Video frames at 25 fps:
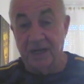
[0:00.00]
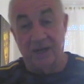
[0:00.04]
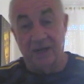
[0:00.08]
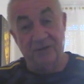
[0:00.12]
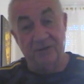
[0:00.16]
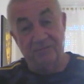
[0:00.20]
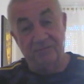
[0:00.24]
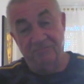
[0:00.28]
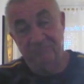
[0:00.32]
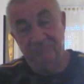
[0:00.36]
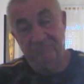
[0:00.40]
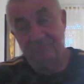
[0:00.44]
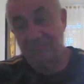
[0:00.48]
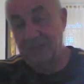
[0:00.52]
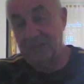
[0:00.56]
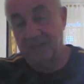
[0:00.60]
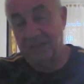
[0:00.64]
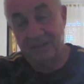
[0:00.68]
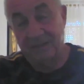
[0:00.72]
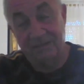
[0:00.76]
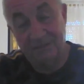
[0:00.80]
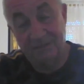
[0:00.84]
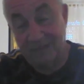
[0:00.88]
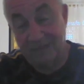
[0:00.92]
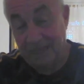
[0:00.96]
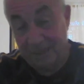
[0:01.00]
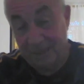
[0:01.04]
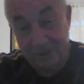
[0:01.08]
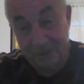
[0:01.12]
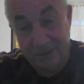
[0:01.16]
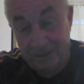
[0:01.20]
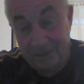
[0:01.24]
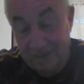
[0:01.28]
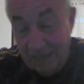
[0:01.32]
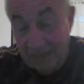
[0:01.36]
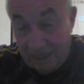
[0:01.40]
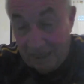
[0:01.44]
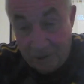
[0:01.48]
You know, that's
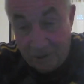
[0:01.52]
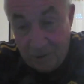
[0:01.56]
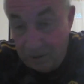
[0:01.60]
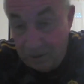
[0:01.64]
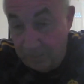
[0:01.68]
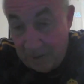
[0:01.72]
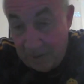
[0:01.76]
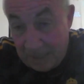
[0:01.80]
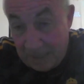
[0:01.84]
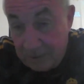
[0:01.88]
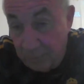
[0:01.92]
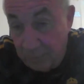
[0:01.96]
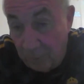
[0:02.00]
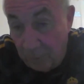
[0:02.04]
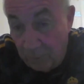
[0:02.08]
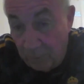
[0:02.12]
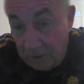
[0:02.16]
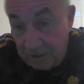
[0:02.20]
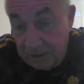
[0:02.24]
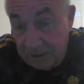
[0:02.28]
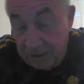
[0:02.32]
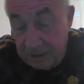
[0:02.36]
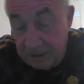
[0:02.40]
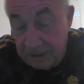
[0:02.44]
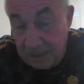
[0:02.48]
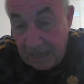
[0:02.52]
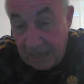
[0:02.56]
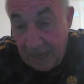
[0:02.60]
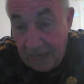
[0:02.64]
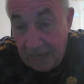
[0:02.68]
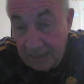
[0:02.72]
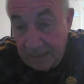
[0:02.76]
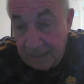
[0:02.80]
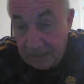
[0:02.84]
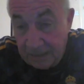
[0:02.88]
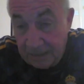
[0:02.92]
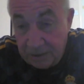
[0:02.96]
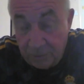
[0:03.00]
the pass we wanted to
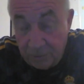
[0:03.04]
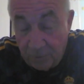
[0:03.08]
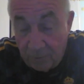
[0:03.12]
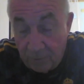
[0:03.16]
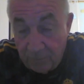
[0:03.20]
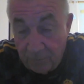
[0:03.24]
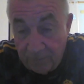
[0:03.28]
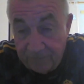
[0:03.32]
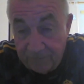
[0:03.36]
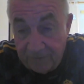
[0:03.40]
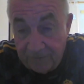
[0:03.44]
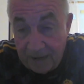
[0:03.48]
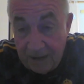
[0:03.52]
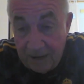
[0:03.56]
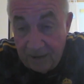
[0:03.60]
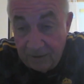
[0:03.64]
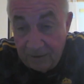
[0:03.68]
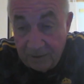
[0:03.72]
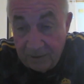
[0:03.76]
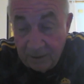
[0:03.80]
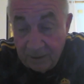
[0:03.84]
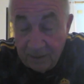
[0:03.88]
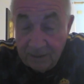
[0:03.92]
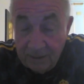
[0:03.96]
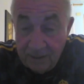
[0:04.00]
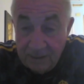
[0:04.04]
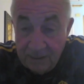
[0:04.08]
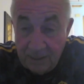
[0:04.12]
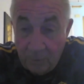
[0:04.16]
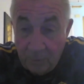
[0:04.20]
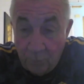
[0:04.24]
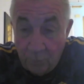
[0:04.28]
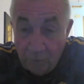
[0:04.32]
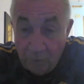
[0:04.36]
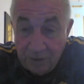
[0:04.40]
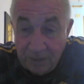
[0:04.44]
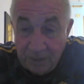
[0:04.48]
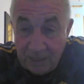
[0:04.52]
get, and that's the one we found, and
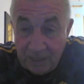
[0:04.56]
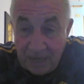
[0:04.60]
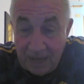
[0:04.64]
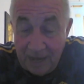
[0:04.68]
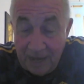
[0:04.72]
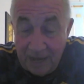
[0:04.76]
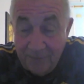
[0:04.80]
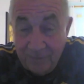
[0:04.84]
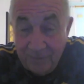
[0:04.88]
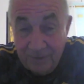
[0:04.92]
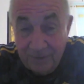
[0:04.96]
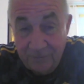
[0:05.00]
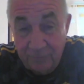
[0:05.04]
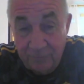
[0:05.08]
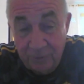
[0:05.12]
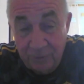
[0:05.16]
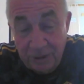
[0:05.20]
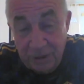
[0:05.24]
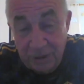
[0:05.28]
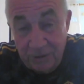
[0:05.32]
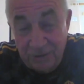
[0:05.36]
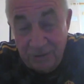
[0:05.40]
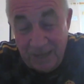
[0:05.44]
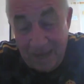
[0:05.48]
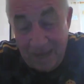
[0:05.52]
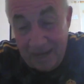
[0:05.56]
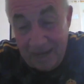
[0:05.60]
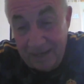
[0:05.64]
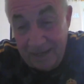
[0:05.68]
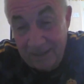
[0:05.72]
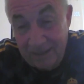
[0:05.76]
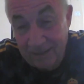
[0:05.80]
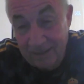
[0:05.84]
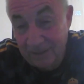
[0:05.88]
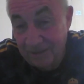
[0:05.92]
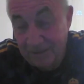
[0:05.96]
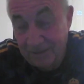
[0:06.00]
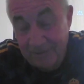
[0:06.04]
that won the game. And if we do
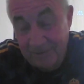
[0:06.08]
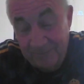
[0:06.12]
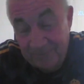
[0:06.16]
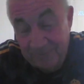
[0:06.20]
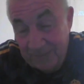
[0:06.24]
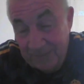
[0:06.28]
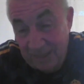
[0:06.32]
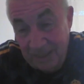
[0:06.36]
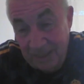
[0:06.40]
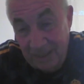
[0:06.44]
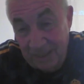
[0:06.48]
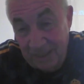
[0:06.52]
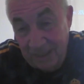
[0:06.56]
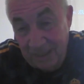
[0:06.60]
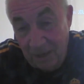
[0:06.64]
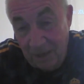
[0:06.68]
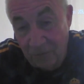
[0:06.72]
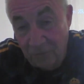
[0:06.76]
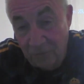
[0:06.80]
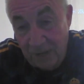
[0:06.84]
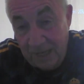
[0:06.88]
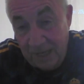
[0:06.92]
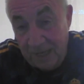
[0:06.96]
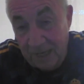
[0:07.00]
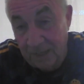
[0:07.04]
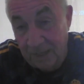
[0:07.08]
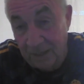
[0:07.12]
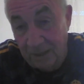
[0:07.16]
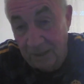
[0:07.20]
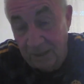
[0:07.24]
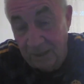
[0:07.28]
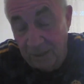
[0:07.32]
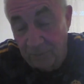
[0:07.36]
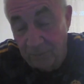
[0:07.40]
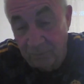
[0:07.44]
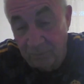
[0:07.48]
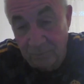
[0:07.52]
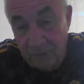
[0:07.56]
that, you know,
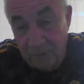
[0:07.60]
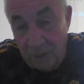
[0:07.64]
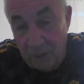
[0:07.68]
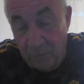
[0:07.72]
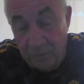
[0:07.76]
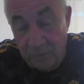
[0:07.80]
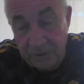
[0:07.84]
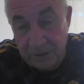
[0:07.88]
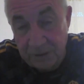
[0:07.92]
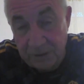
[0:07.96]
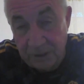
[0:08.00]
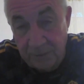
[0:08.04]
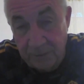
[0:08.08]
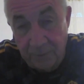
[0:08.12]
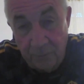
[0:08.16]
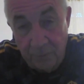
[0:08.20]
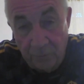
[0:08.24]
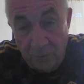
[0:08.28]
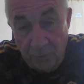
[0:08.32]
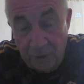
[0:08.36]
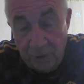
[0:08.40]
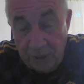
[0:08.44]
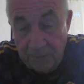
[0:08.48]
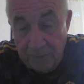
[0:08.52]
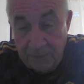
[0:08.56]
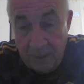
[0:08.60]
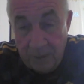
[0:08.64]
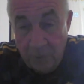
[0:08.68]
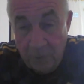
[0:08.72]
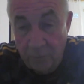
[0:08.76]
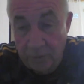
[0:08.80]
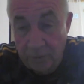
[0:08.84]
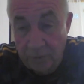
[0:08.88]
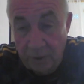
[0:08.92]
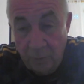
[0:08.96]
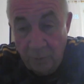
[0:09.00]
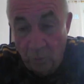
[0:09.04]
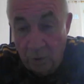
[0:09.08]
regularly, no one's going to be worrying
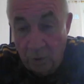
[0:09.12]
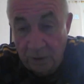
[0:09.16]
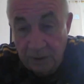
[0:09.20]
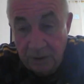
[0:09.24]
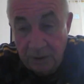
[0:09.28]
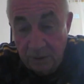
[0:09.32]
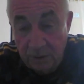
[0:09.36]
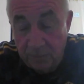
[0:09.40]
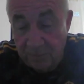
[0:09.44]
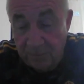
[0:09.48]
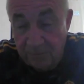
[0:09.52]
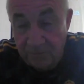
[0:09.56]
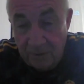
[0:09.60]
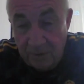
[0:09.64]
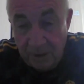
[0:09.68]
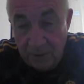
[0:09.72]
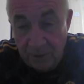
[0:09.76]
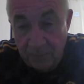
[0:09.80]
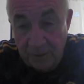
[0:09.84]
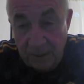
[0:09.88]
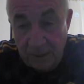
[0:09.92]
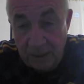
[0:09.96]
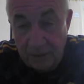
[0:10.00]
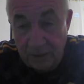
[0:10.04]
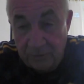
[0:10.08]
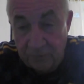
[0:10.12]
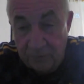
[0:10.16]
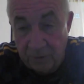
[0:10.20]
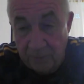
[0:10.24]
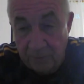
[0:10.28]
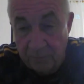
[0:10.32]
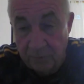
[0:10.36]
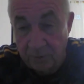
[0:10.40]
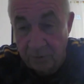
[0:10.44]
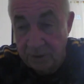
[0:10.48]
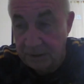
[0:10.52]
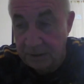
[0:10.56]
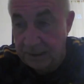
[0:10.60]
about winning 1-0, providing we get
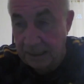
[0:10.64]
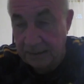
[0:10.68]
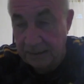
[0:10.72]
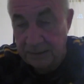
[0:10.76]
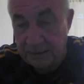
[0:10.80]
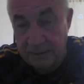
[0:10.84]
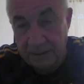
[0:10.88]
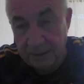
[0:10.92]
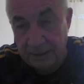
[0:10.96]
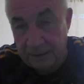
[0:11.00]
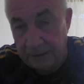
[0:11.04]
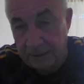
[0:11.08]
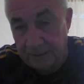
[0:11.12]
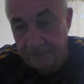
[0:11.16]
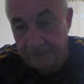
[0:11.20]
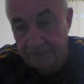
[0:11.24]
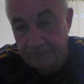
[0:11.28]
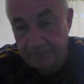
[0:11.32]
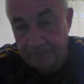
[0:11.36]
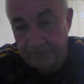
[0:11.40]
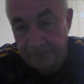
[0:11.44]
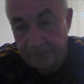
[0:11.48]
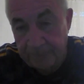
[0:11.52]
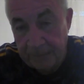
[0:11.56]
3 points. That's the thing.